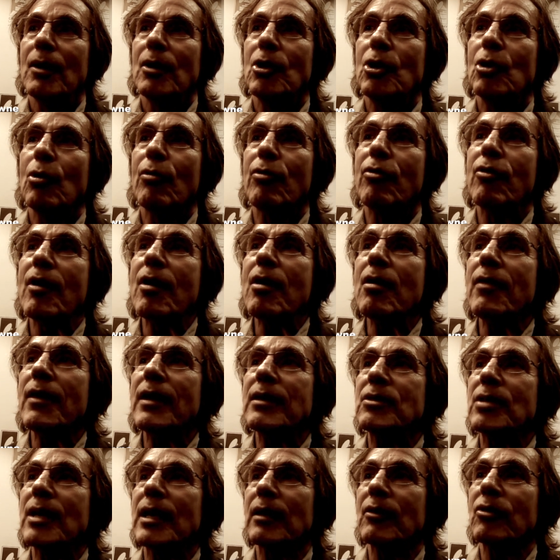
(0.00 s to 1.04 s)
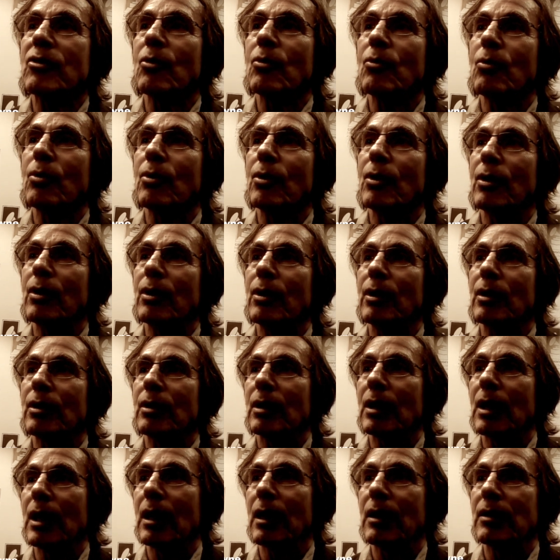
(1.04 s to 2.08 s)
you know, there they take the word
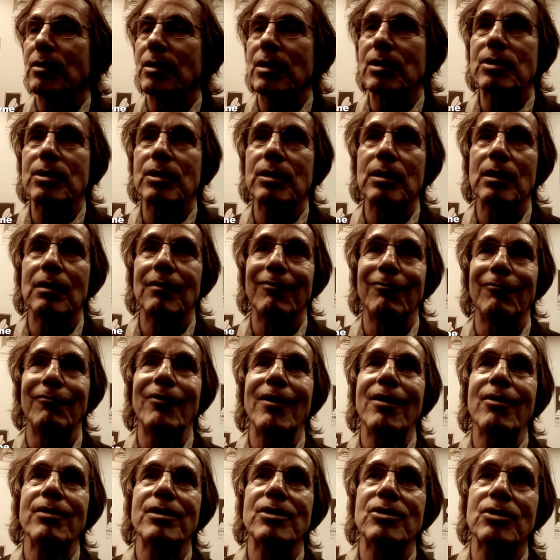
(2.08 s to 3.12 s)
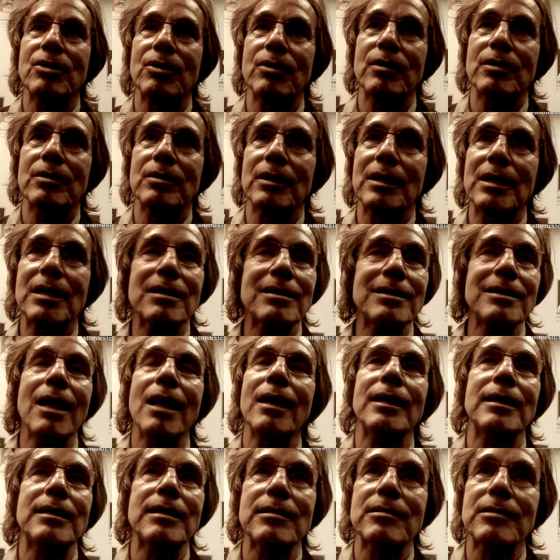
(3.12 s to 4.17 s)
uh, dissident very seriously. He's
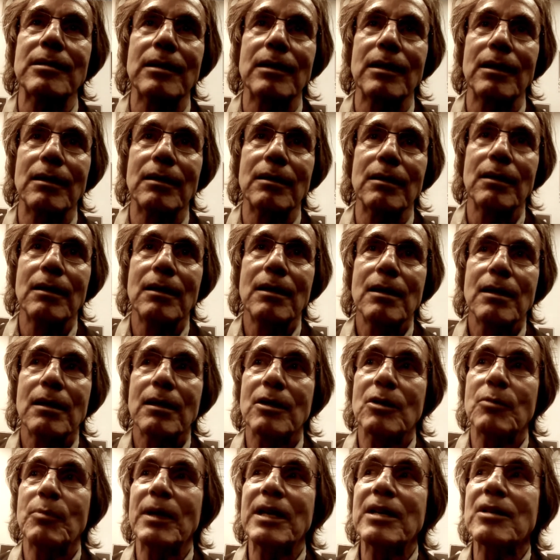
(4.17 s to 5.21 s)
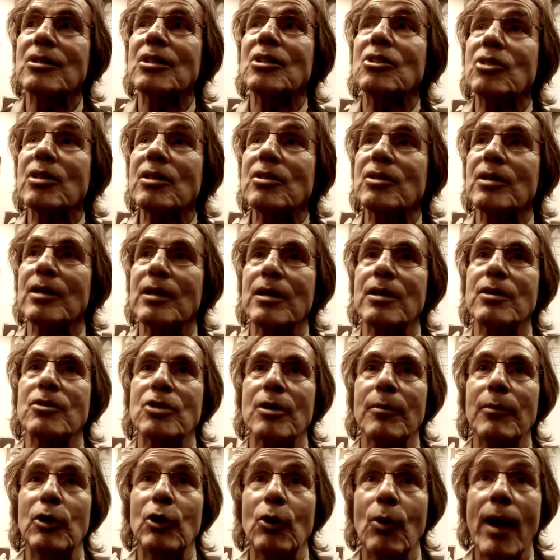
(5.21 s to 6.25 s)
not a dissident because because a dissident is
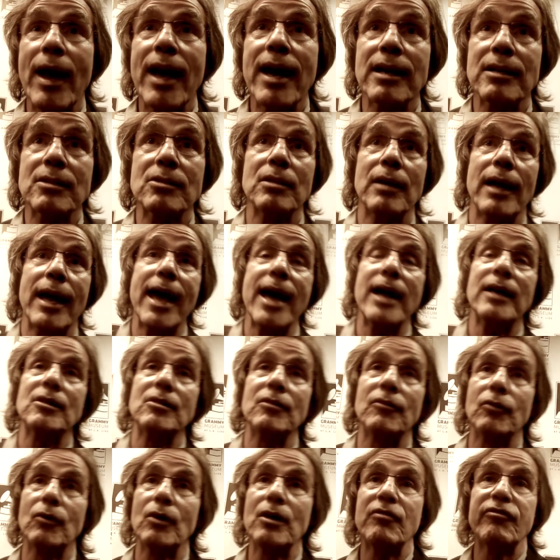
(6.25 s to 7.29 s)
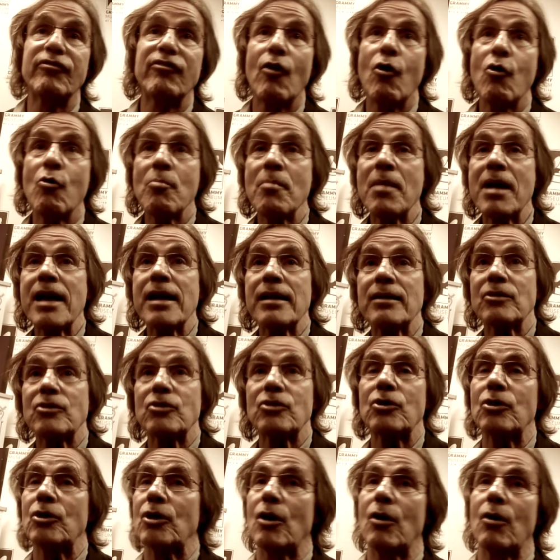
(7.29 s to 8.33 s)
somebody who acts actively
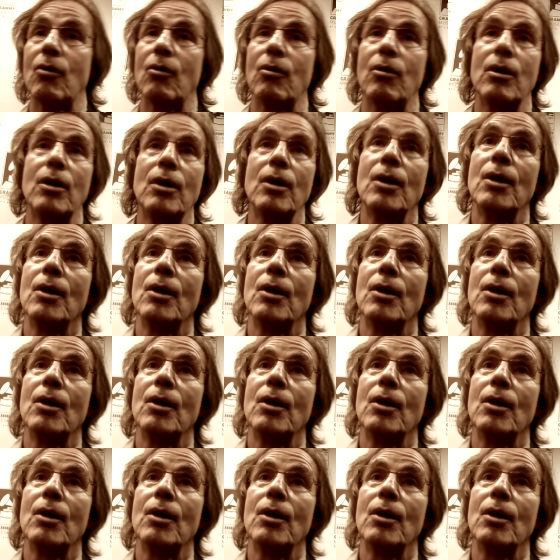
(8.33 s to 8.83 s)
foments you know